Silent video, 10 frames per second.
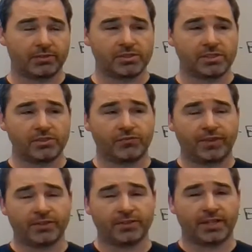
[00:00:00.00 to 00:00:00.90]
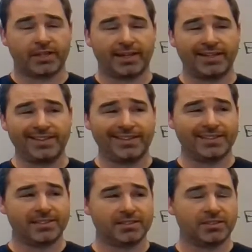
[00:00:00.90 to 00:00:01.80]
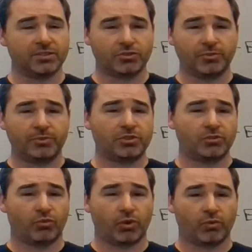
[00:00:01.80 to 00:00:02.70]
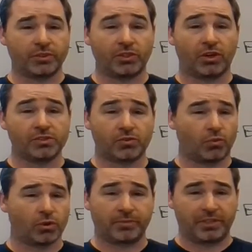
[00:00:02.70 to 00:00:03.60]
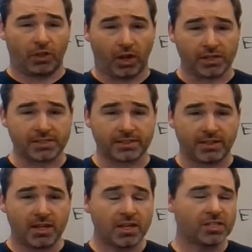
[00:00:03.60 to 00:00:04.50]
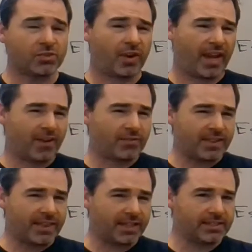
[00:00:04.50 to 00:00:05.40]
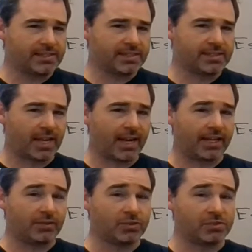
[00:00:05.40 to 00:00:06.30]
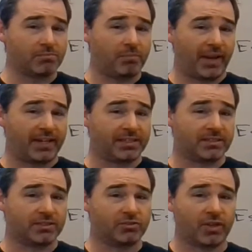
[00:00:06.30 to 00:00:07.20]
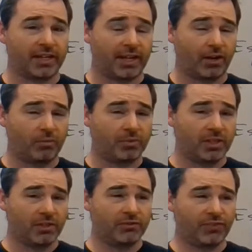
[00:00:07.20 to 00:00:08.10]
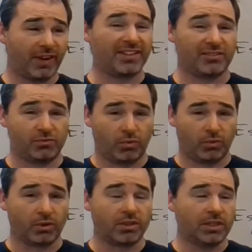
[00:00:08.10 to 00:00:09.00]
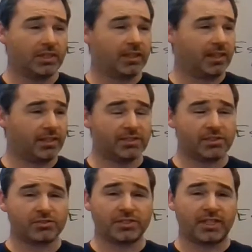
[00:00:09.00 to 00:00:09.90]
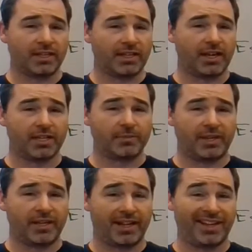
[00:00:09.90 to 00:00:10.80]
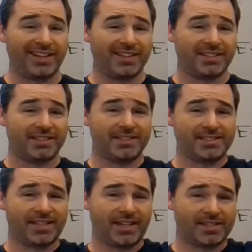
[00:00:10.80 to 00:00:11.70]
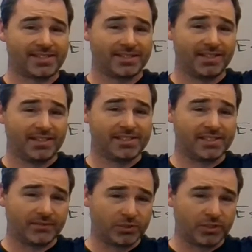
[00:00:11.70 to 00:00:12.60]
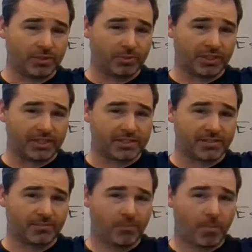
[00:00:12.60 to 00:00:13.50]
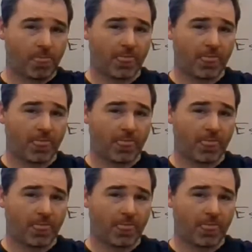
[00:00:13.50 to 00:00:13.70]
there was this fear that anything that didn't contribute to the war would cause the war to be lost. So everything in society was bent to try to help fight the war: industry, economy, and in this case, civil liberties.